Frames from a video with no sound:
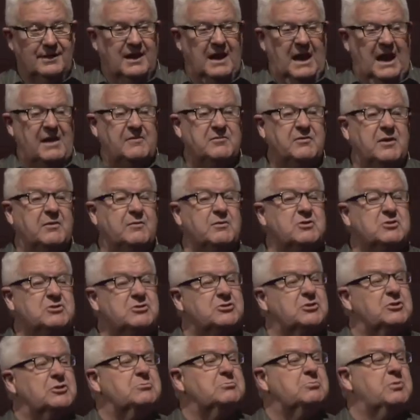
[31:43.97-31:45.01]
Have you ever
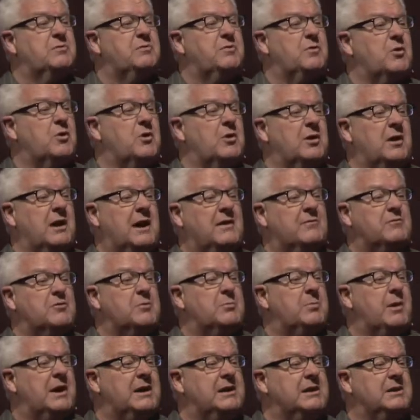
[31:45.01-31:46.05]
stood before
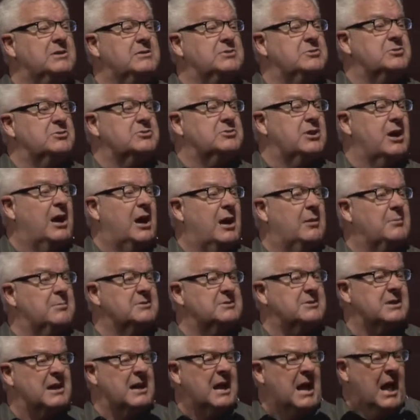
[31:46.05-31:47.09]
everybody in your job
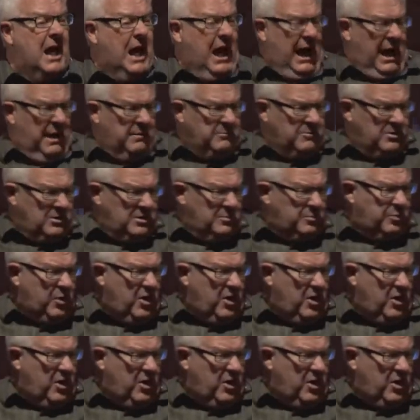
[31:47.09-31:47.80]
and say, I'm going to